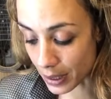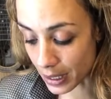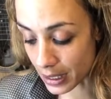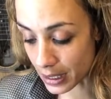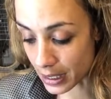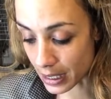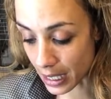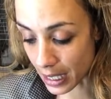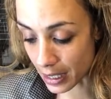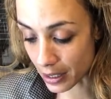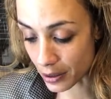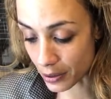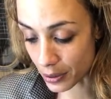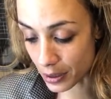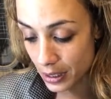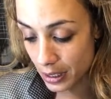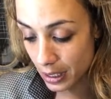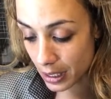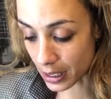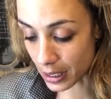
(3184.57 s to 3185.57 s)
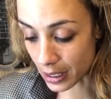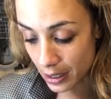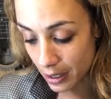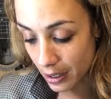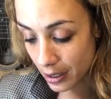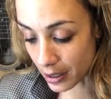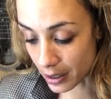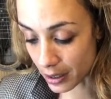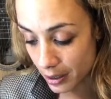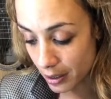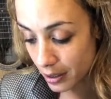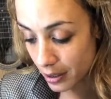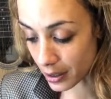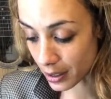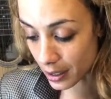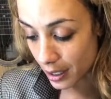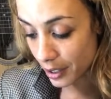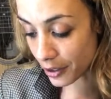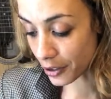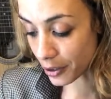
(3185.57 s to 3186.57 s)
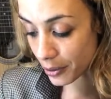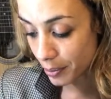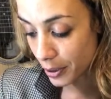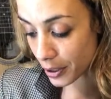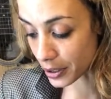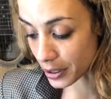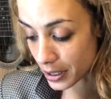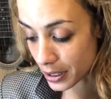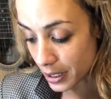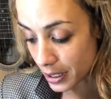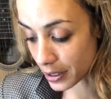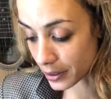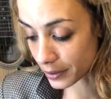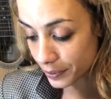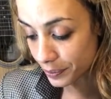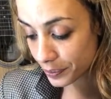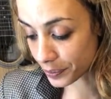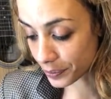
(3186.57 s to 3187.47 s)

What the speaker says: could say? Who's the other person?